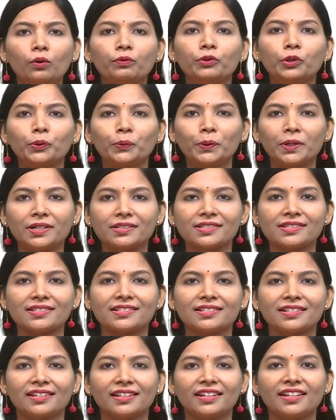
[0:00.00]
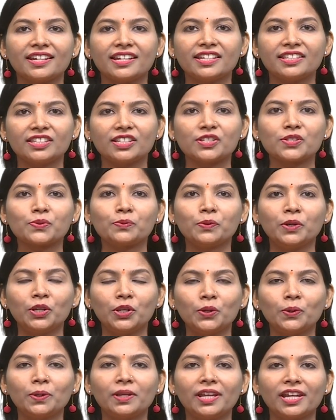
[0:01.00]
viewers, in this
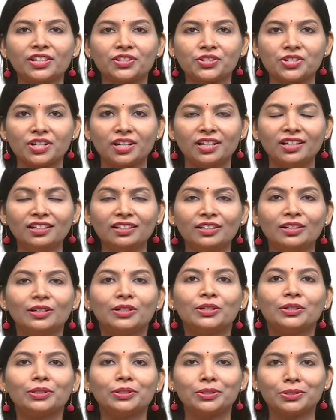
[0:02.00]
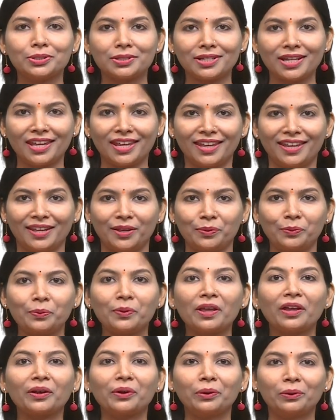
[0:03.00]
video lecture, today we
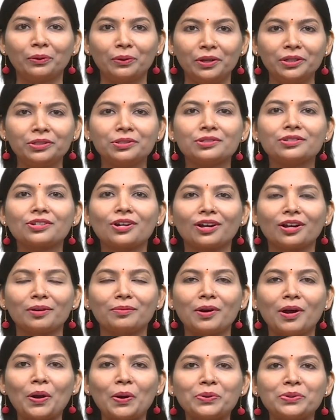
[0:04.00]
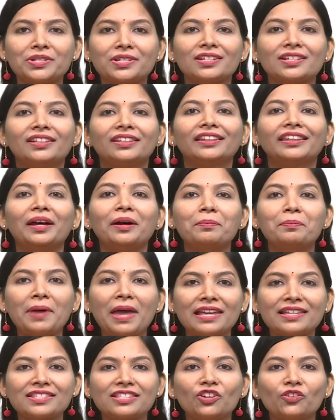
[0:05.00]
are going to talk about the
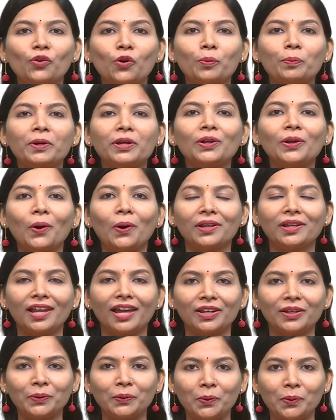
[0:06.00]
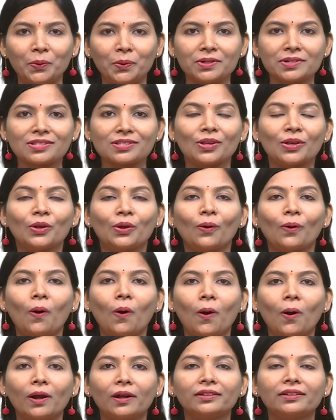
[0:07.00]
massive open online course
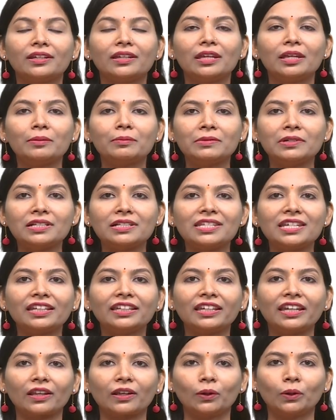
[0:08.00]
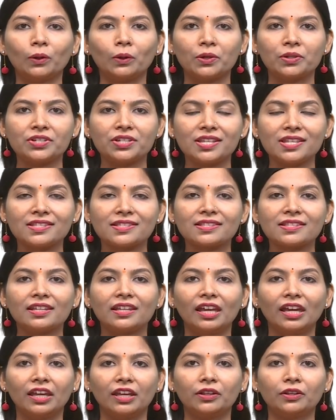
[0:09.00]
on emerging technologies
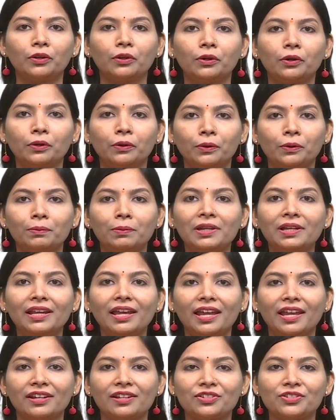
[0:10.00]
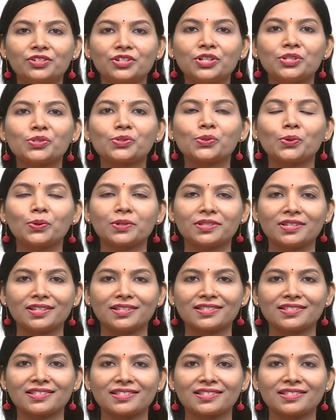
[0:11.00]
in renewable energy sources.